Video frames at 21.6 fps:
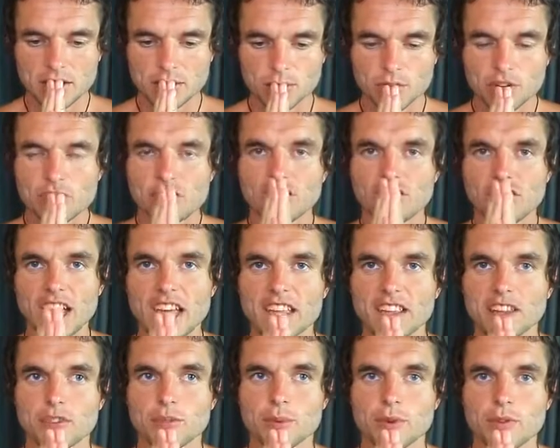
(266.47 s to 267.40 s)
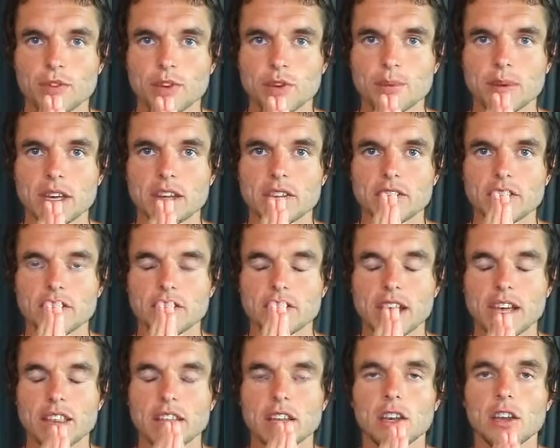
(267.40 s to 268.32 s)
want to share this with you because it's
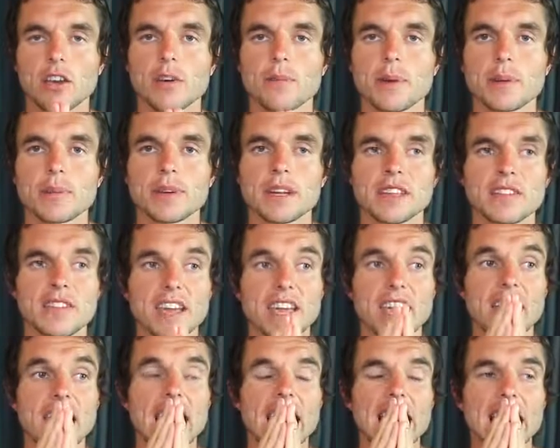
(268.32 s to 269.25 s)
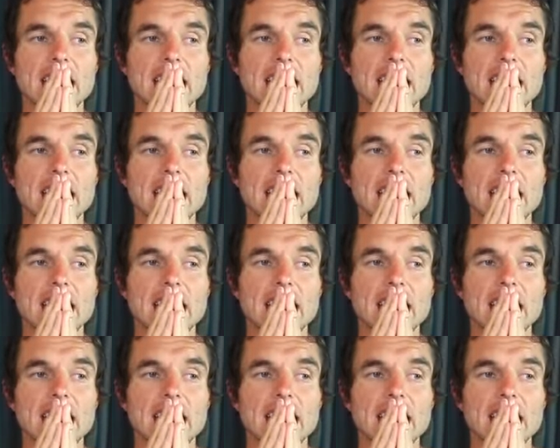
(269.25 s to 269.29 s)
something that a lot of people need to hear.